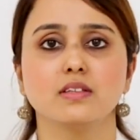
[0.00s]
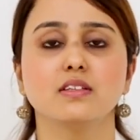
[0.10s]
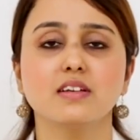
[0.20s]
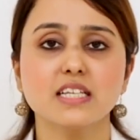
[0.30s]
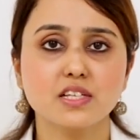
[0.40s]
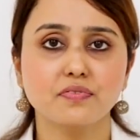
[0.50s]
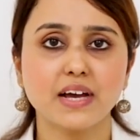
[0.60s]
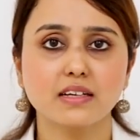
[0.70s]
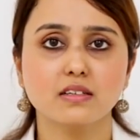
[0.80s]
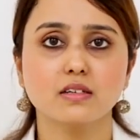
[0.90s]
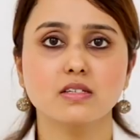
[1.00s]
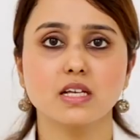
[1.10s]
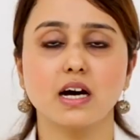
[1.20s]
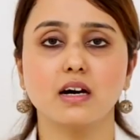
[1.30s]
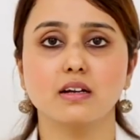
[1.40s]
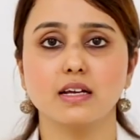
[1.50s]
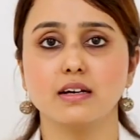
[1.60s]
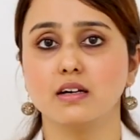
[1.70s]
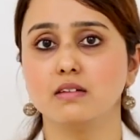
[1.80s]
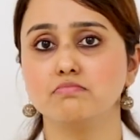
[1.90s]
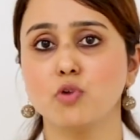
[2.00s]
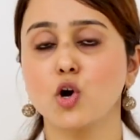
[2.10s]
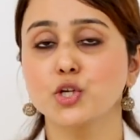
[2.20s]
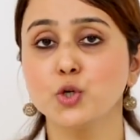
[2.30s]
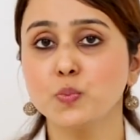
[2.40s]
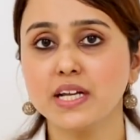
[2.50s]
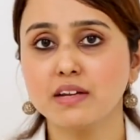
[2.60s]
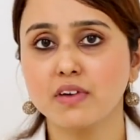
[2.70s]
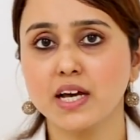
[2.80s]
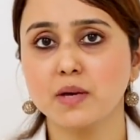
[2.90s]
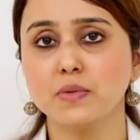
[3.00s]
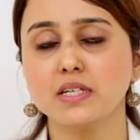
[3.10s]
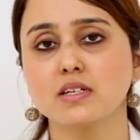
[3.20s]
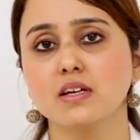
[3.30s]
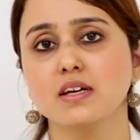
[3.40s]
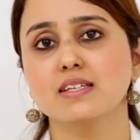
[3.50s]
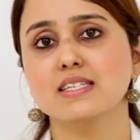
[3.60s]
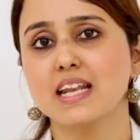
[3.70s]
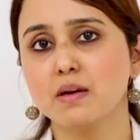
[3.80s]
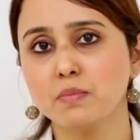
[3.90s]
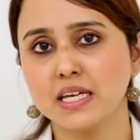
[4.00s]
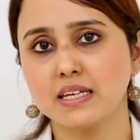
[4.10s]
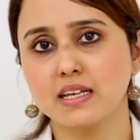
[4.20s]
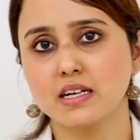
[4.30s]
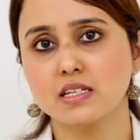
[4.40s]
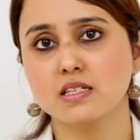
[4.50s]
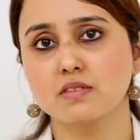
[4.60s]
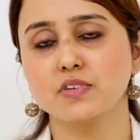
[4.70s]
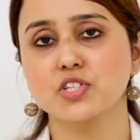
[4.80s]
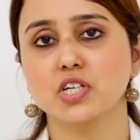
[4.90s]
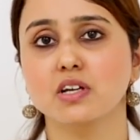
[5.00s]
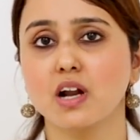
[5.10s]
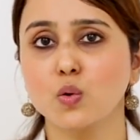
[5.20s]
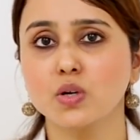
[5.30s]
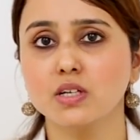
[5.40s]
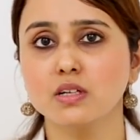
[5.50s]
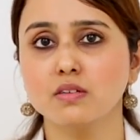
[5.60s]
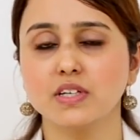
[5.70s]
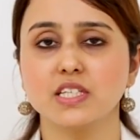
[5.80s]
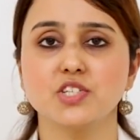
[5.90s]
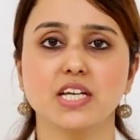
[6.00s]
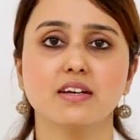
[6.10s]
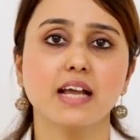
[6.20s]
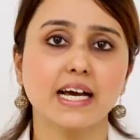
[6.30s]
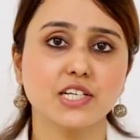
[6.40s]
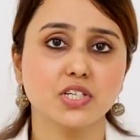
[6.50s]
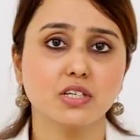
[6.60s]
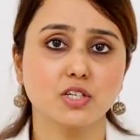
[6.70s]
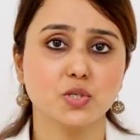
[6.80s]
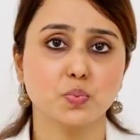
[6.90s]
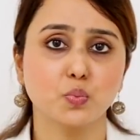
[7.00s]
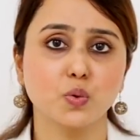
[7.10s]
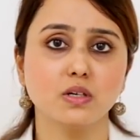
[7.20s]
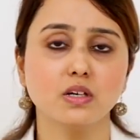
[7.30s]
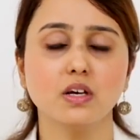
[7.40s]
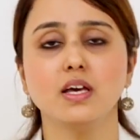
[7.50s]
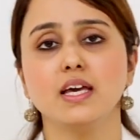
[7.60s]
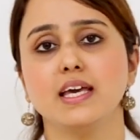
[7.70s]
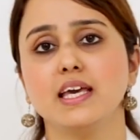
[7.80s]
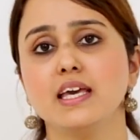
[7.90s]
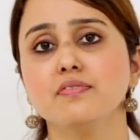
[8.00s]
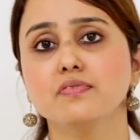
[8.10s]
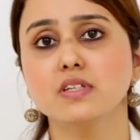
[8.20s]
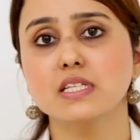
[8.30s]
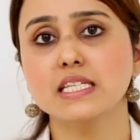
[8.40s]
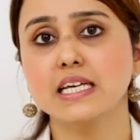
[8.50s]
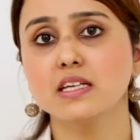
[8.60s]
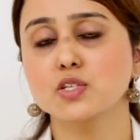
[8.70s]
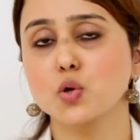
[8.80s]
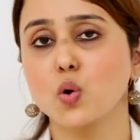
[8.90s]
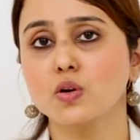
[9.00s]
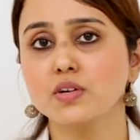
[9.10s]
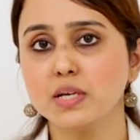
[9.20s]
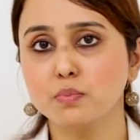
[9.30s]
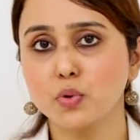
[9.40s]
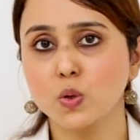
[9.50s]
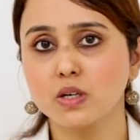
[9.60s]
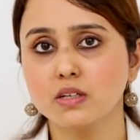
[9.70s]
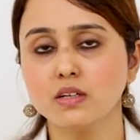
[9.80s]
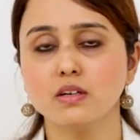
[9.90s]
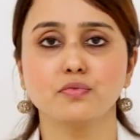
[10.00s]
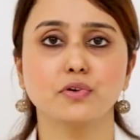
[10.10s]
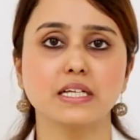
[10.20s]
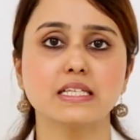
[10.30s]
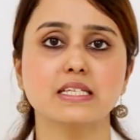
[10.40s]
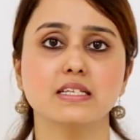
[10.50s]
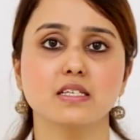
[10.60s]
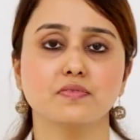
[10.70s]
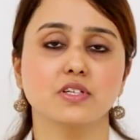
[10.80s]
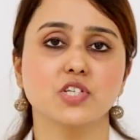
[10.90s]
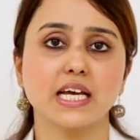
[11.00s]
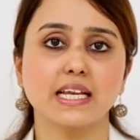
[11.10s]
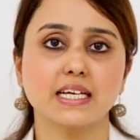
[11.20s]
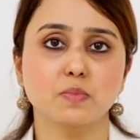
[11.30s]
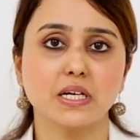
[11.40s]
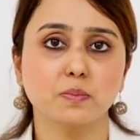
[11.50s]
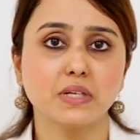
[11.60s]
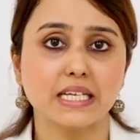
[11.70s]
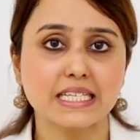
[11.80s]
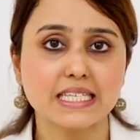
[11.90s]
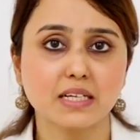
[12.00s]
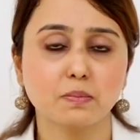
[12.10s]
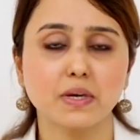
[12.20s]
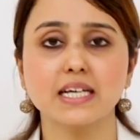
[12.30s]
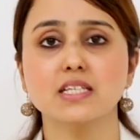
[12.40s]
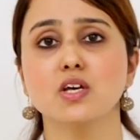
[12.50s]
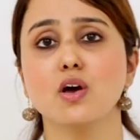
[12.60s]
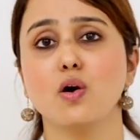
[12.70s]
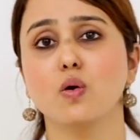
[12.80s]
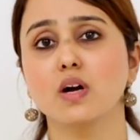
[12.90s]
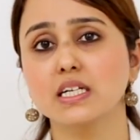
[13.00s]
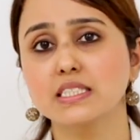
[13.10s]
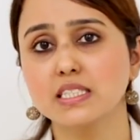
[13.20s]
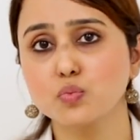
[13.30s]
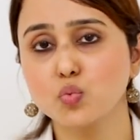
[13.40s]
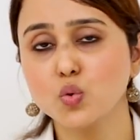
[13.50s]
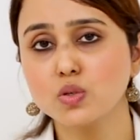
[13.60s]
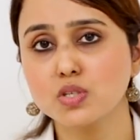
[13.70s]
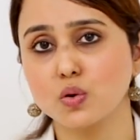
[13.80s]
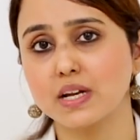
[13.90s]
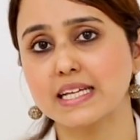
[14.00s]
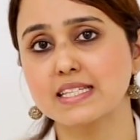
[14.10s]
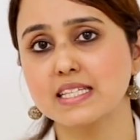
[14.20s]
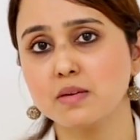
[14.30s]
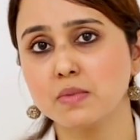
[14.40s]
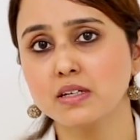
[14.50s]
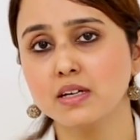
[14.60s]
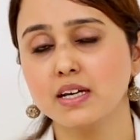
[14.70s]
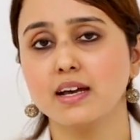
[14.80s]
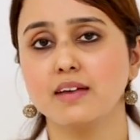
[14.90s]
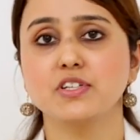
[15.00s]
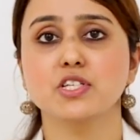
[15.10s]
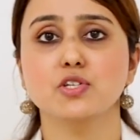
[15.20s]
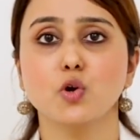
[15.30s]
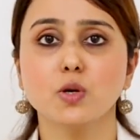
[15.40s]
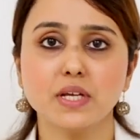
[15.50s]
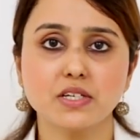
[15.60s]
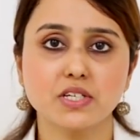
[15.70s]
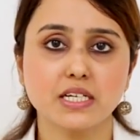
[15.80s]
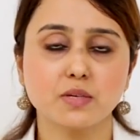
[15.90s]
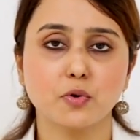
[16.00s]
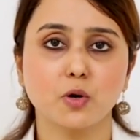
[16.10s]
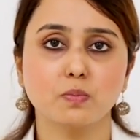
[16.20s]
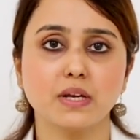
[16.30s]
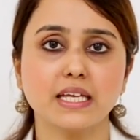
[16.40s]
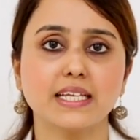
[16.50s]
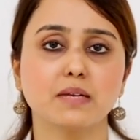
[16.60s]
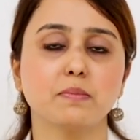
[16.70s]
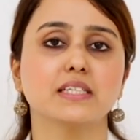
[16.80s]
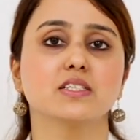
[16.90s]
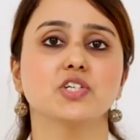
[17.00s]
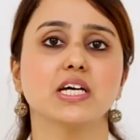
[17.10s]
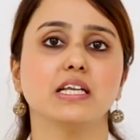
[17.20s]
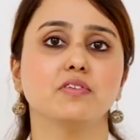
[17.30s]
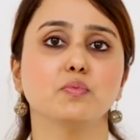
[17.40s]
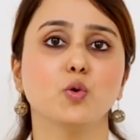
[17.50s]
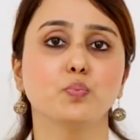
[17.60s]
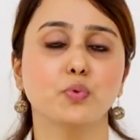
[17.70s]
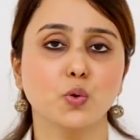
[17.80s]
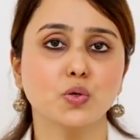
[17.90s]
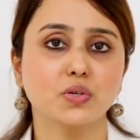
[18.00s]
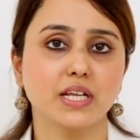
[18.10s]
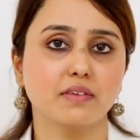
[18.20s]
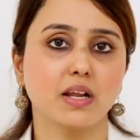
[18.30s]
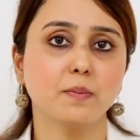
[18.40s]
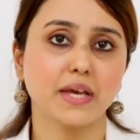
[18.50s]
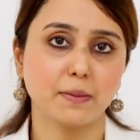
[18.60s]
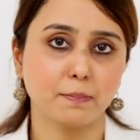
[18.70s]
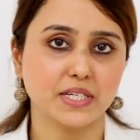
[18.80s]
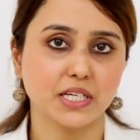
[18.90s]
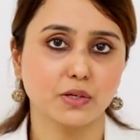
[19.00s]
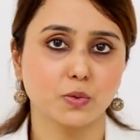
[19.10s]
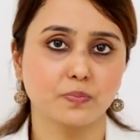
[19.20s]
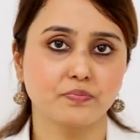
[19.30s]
The risk factors are a hot, humid environment, slum areas which are crowded, where the general hygiene is poor. If the skin is already broken, for instance, if the child has multiple insect bites or cuts and wounds or eczema, which has not been treated promptly, that makes the child even more prone to develop impetigo.